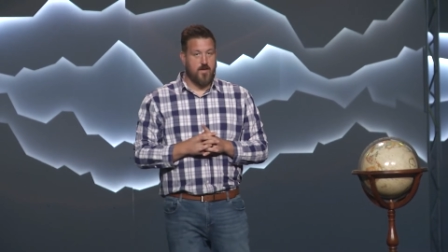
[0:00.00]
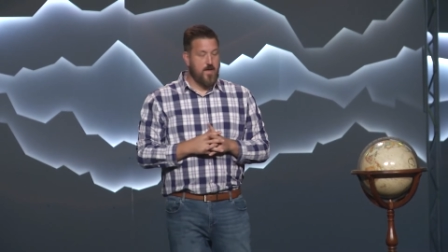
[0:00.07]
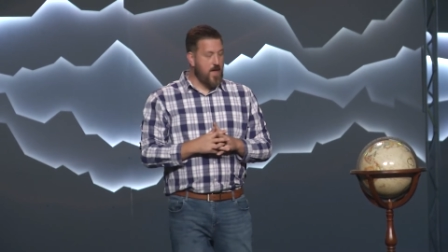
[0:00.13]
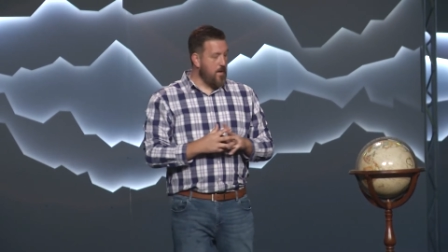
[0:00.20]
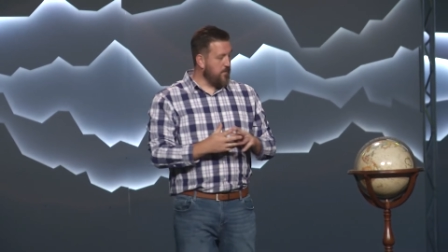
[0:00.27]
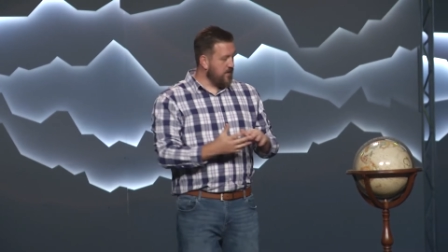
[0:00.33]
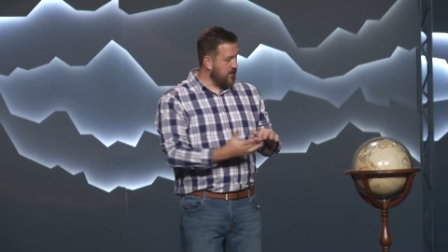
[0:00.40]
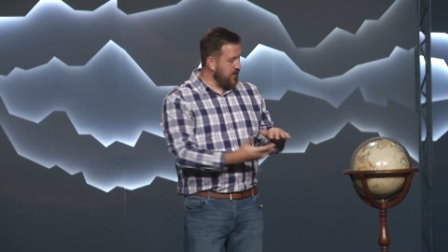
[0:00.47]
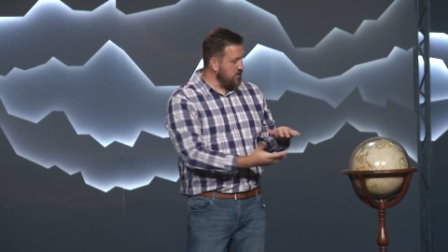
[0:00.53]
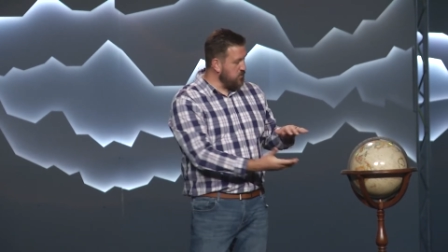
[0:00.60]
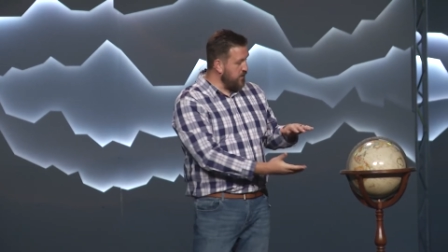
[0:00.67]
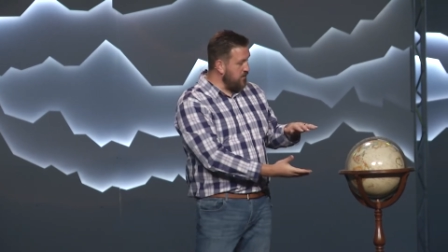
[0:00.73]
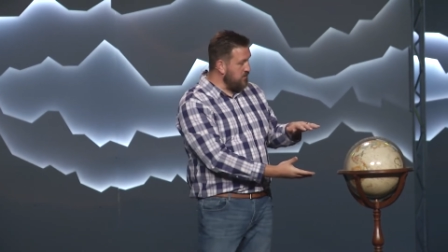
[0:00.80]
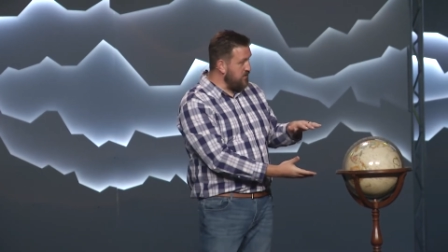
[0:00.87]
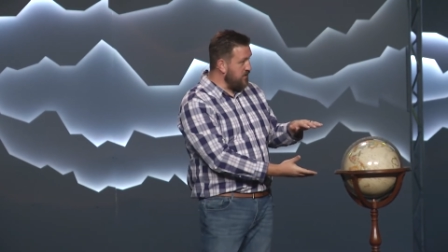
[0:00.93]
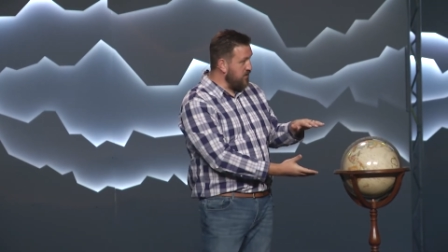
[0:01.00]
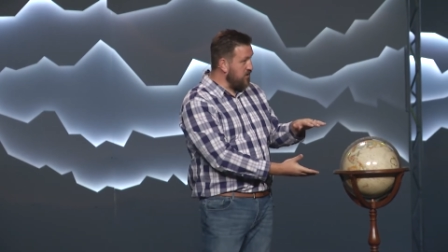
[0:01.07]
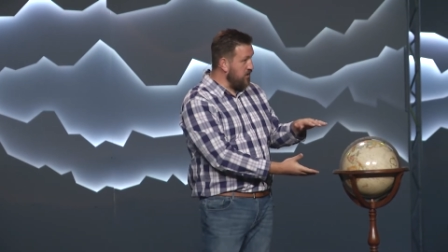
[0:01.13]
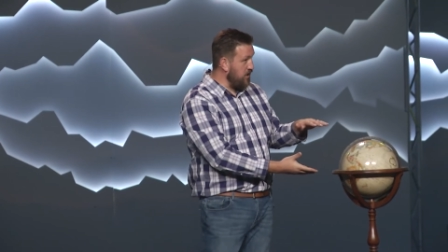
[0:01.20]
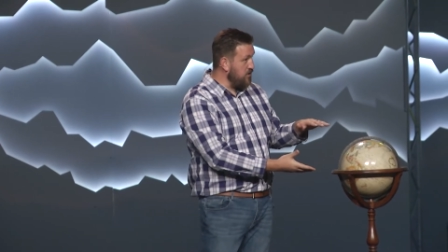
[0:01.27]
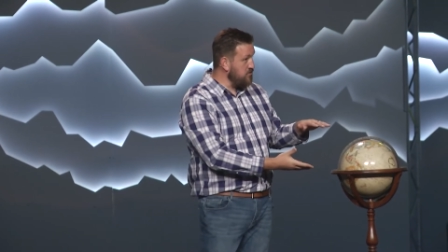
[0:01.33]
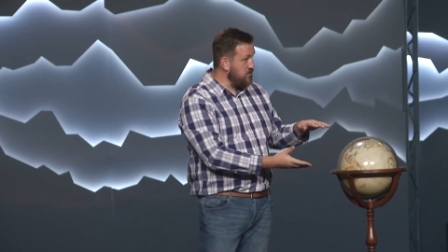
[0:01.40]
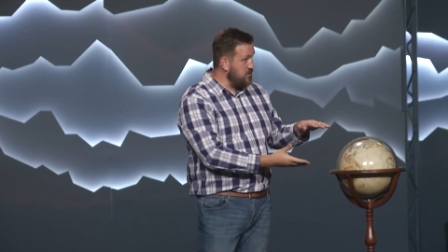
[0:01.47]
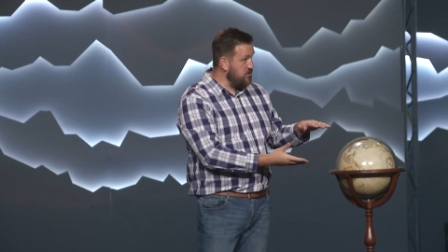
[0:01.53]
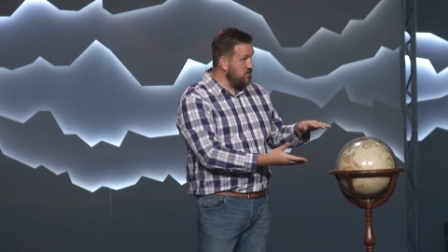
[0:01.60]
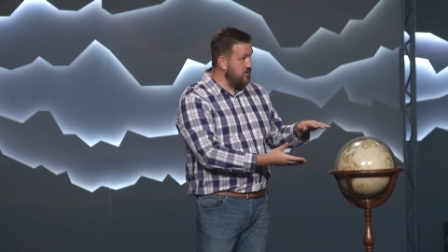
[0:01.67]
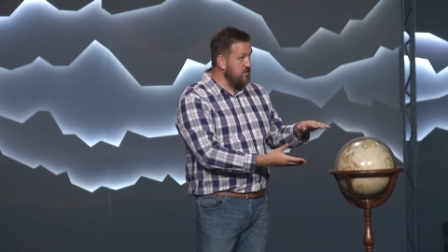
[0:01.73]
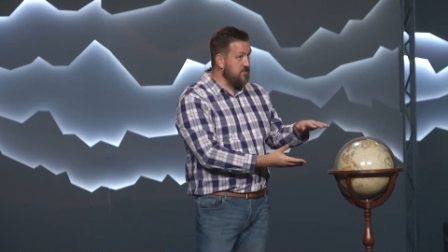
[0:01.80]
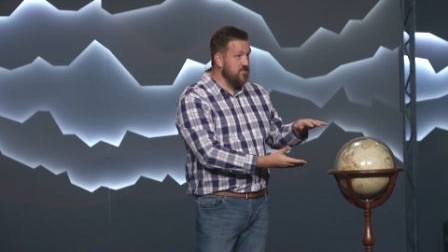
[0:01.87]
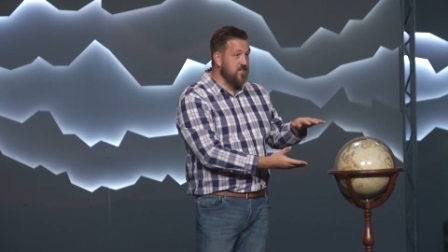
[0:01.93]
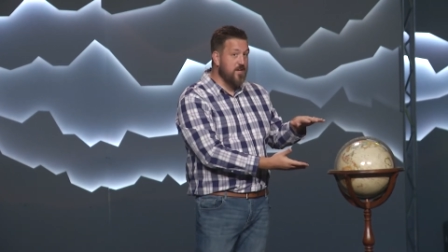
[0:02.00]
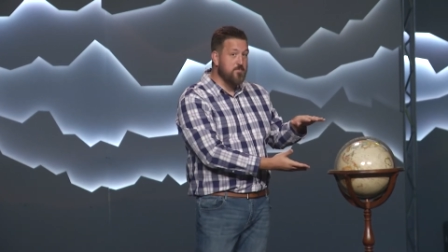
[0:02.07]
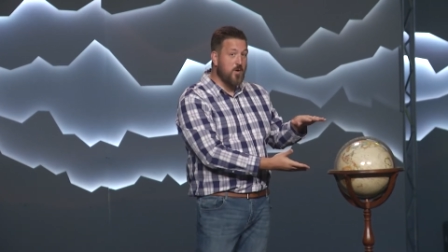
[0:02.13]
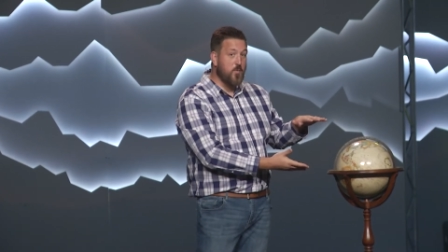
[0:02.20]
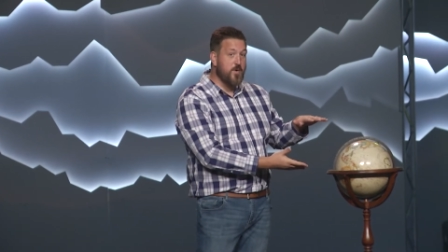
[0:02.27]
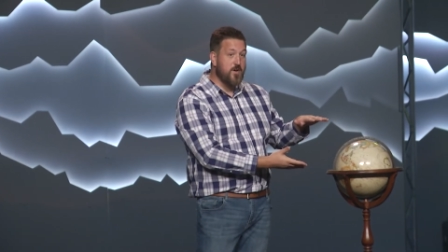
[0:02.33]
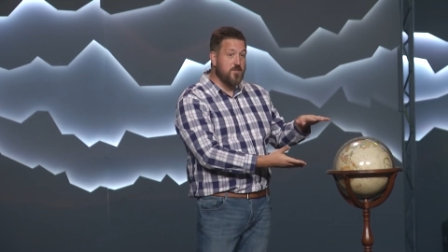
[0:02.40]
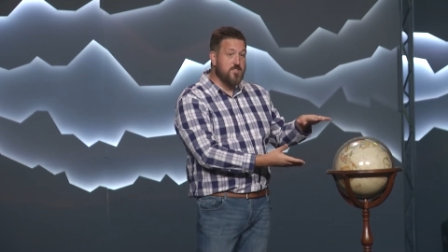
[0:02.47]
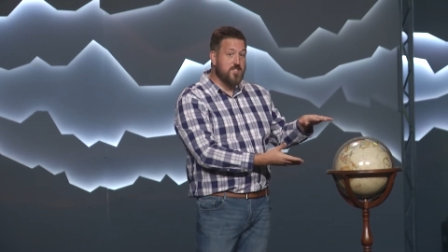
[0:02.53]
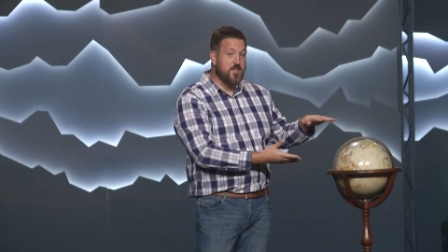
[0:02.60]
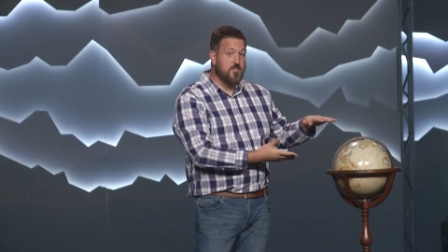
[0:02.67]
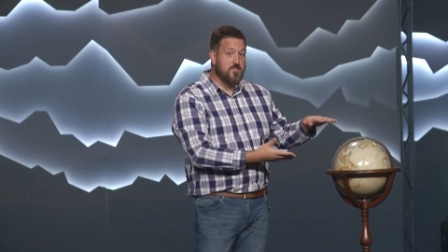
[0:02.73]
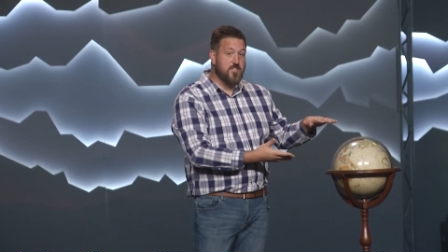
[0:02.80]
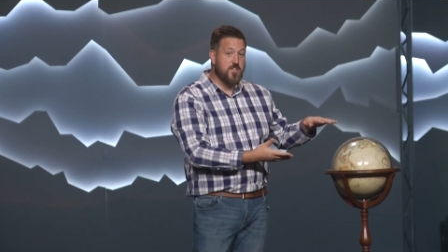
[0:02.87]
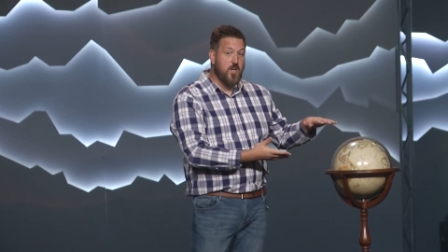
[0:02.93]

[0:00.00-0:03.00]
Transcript: And because we are t- closest to the sun, but we are tilted